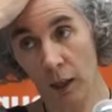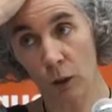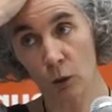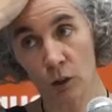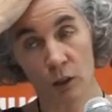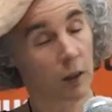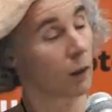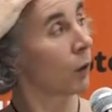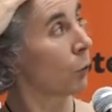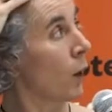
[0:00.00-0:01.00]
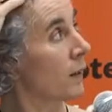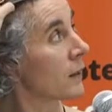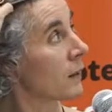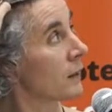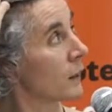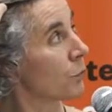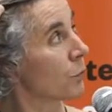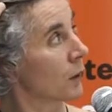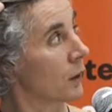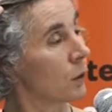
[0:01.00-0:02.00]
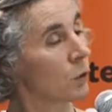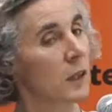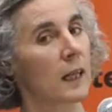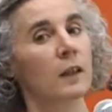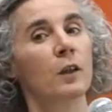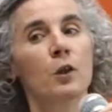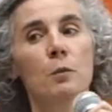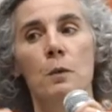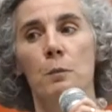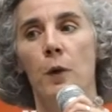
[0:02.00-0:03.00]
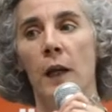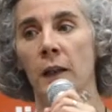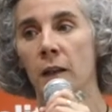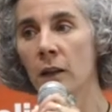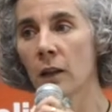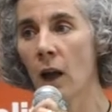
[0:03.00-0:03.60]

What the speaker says: it looks radically different. It looks like a human brain